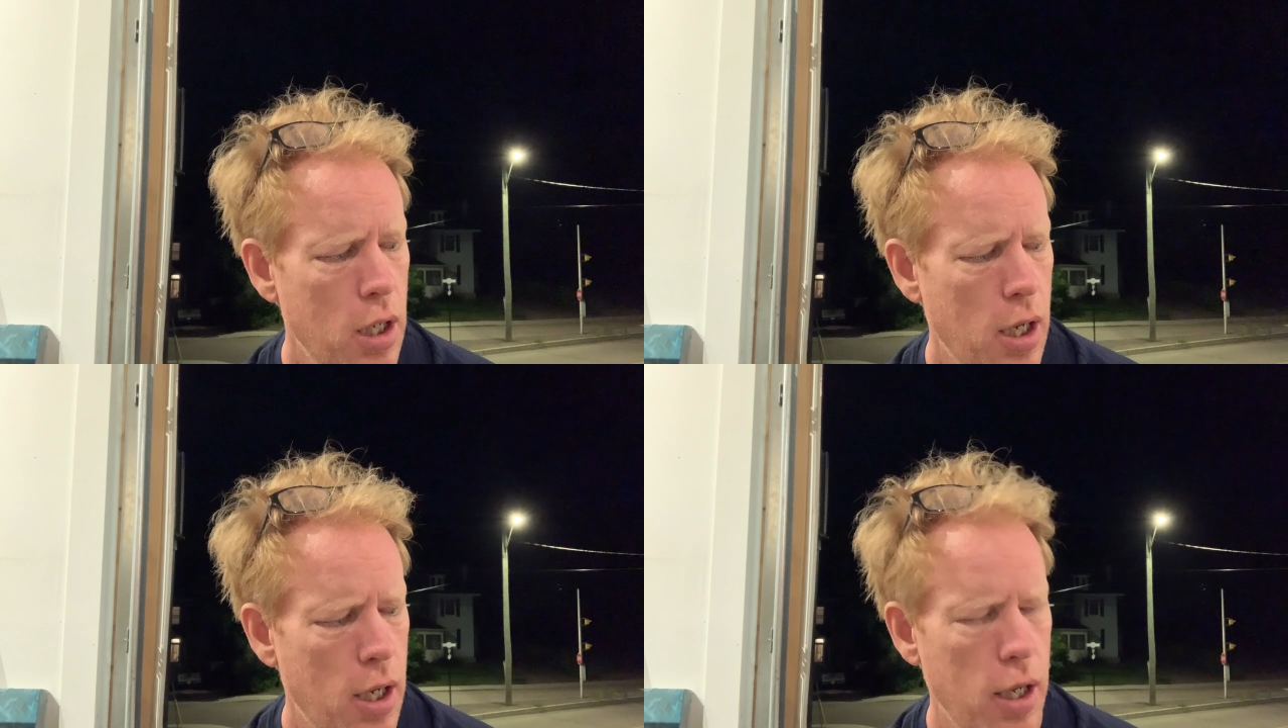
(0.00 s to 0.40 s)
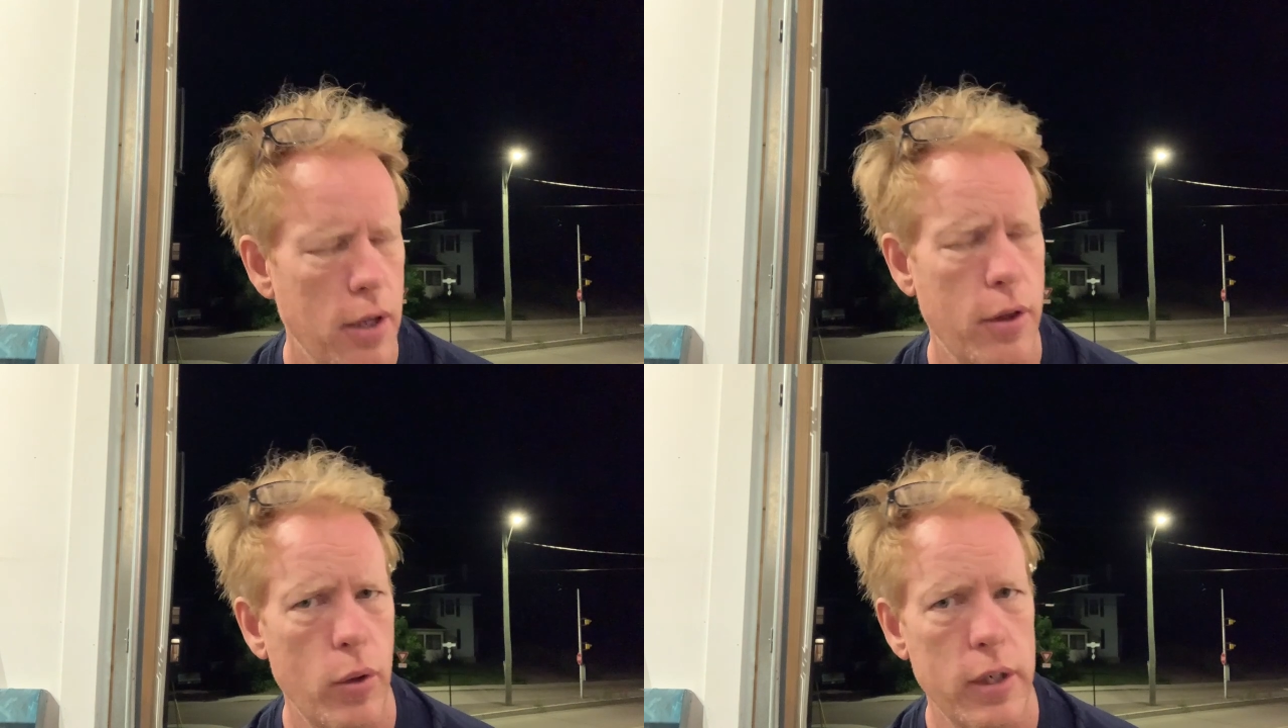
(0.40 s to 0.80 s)
Uh,
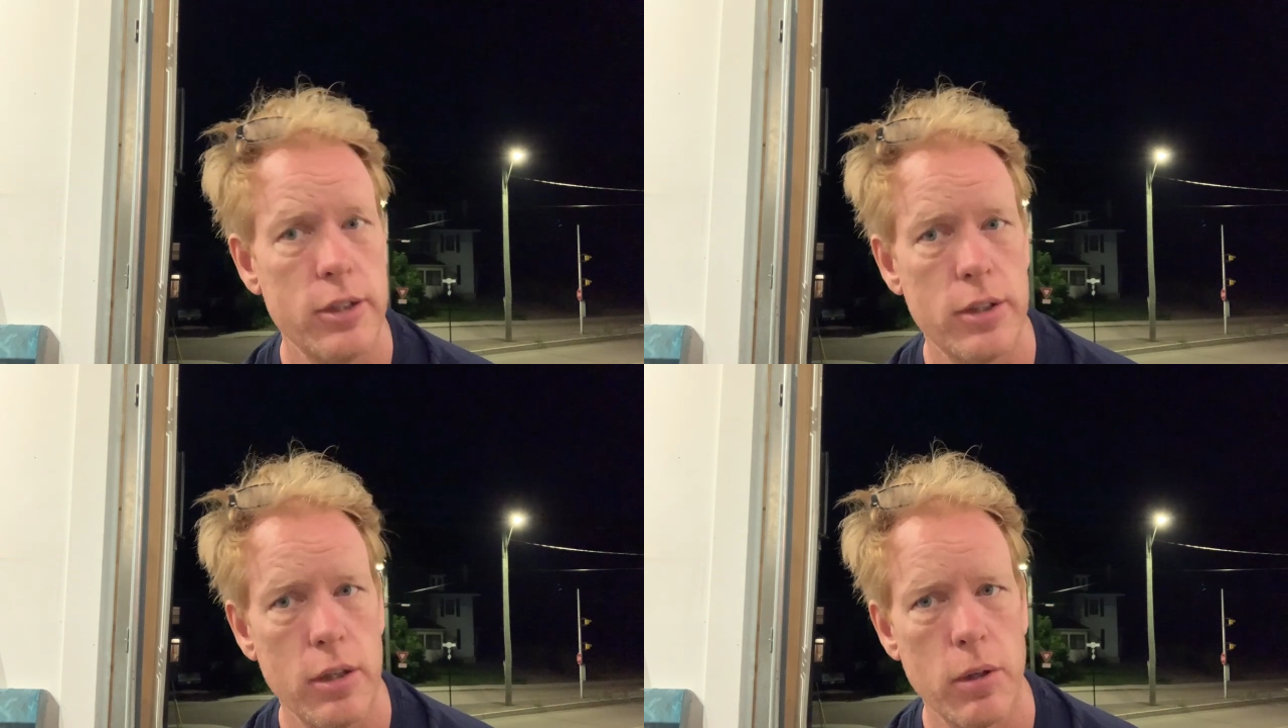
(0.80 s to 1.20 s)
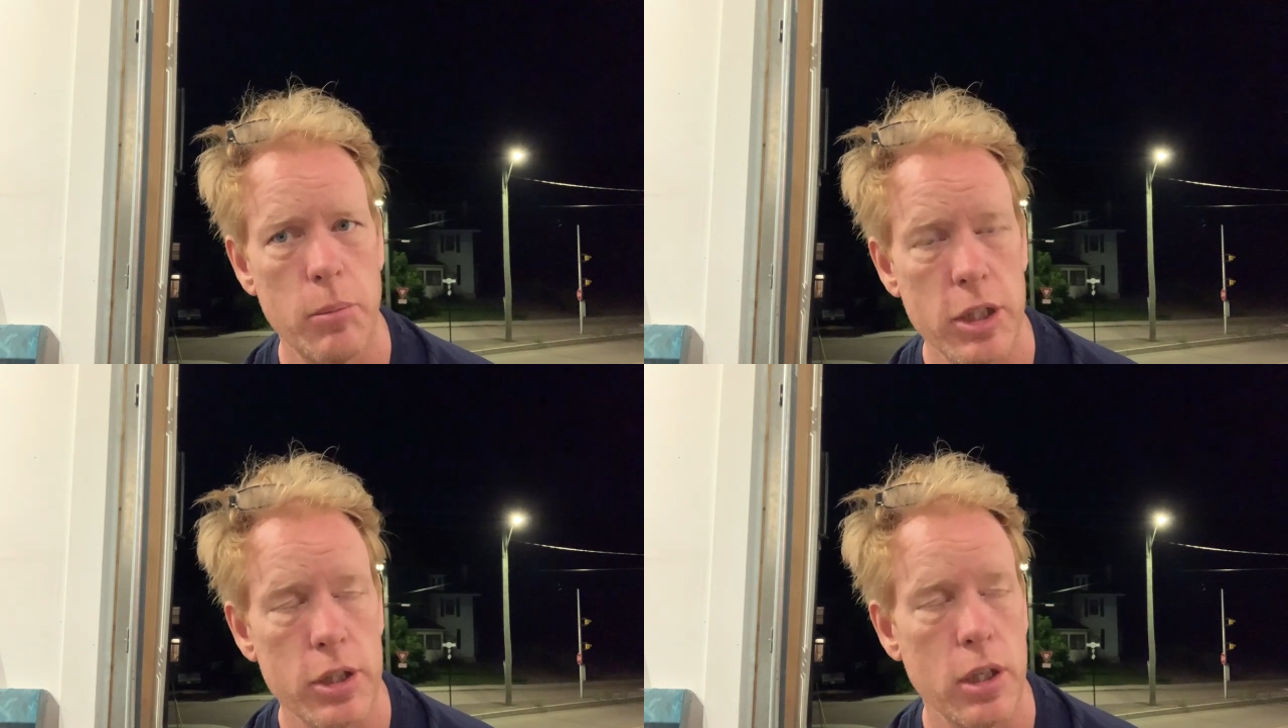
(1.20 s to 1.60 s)
though it is in
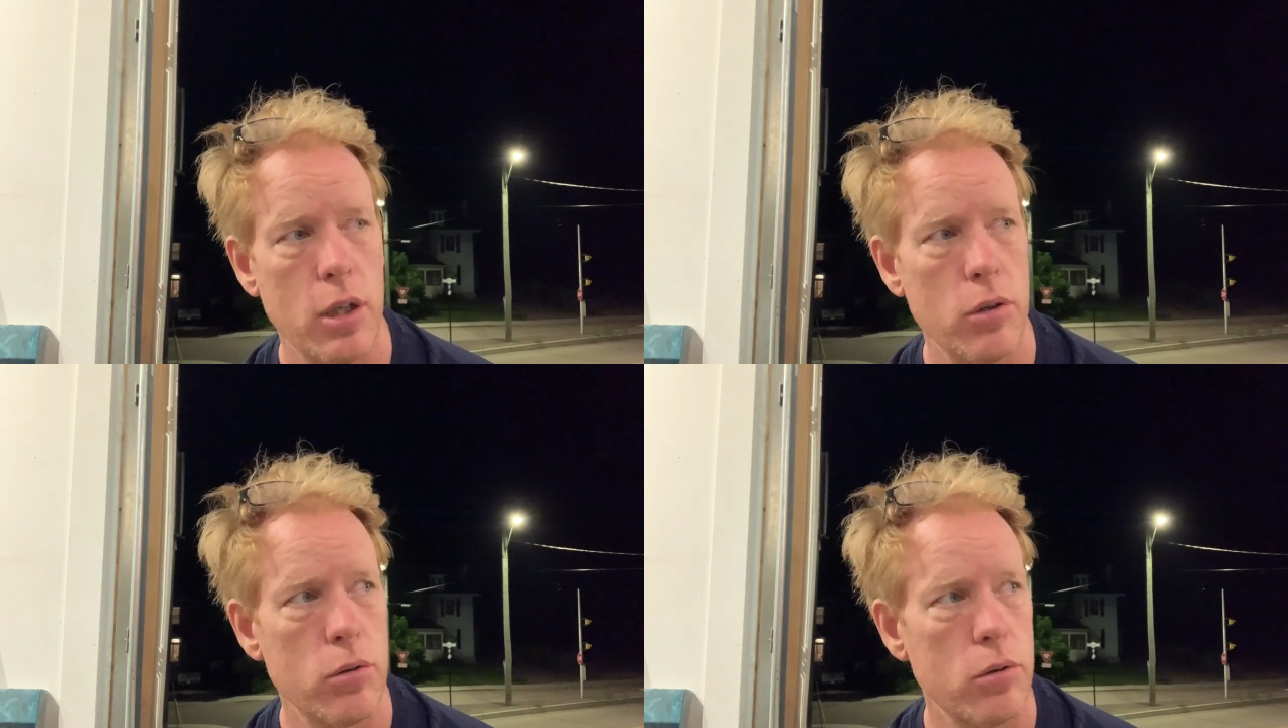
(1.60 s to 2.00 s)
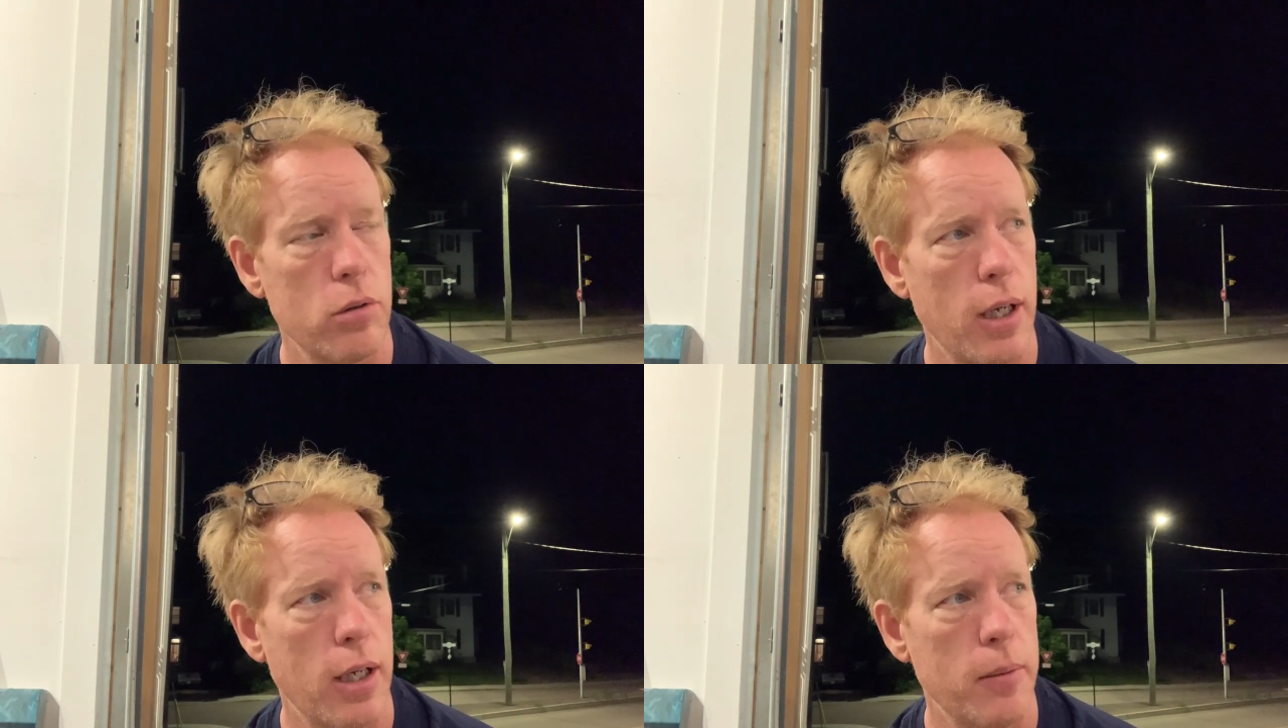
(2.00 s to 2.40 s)
remission, I'll
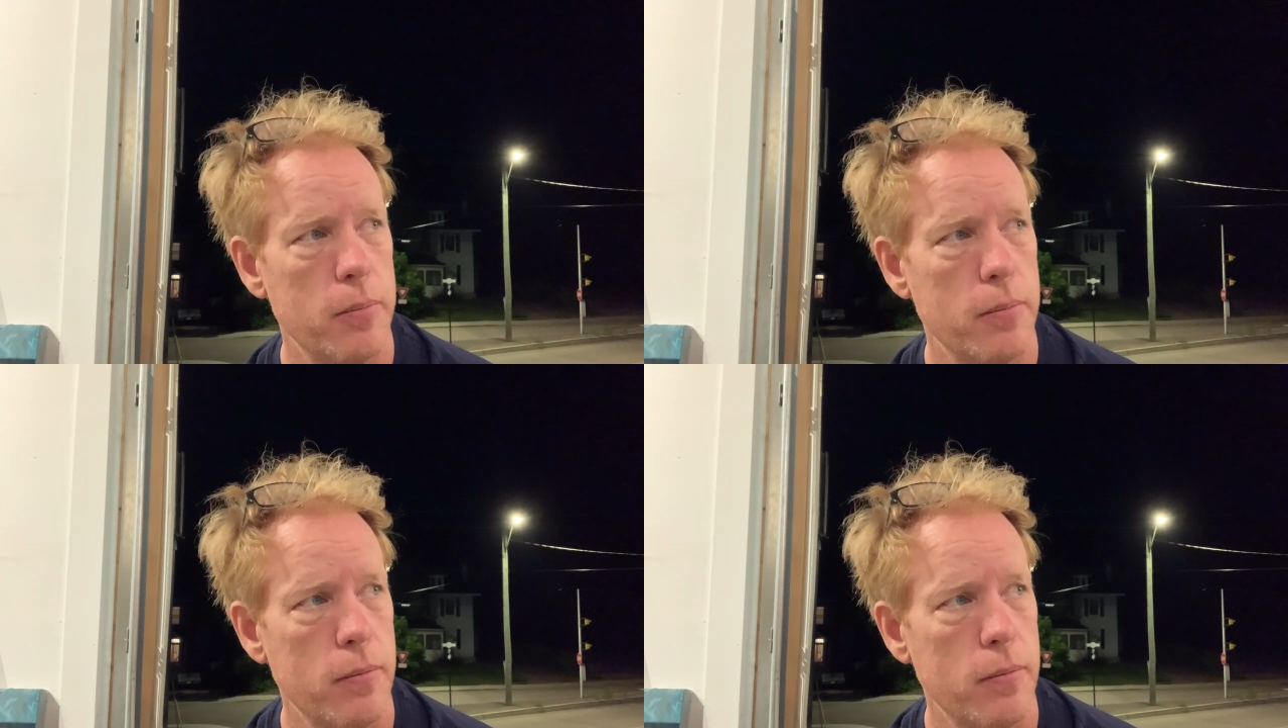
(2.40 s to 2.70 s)
um,